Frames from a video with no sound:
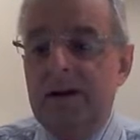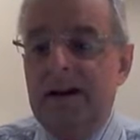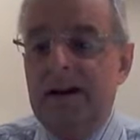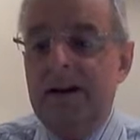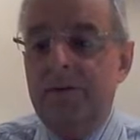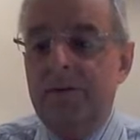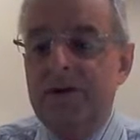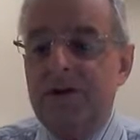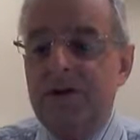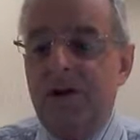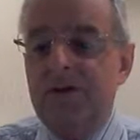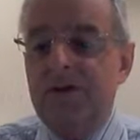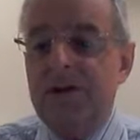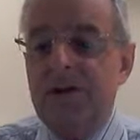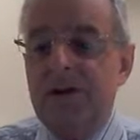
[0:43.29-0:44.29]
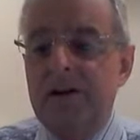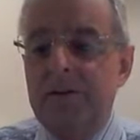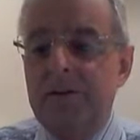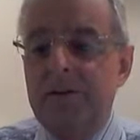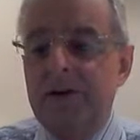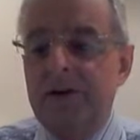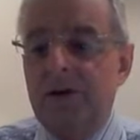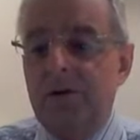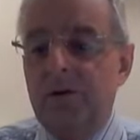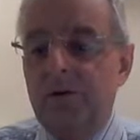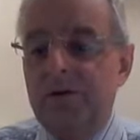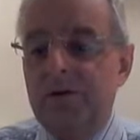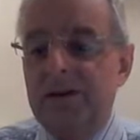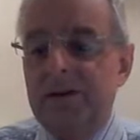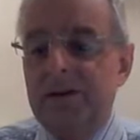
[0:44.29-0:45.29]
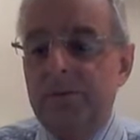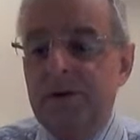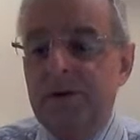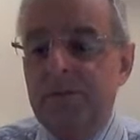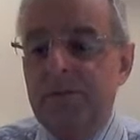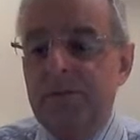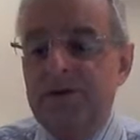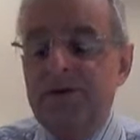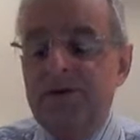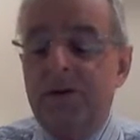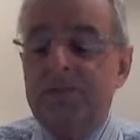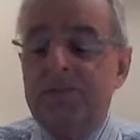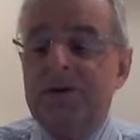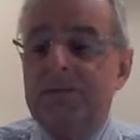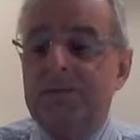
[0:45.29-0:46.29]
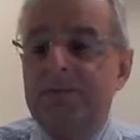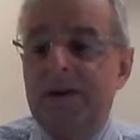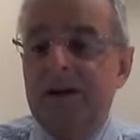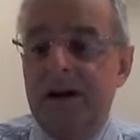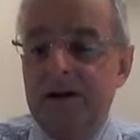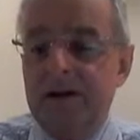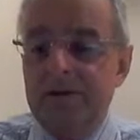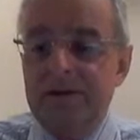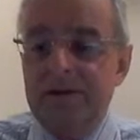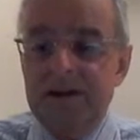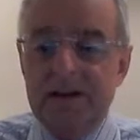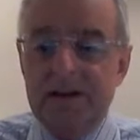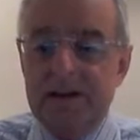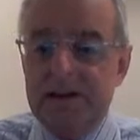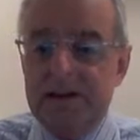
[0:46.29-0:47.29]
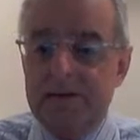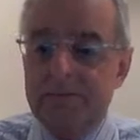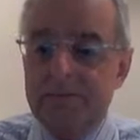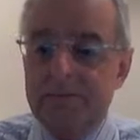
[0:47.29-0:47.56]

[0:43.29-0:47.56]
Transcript: It was on the line when I called it. We dropped below the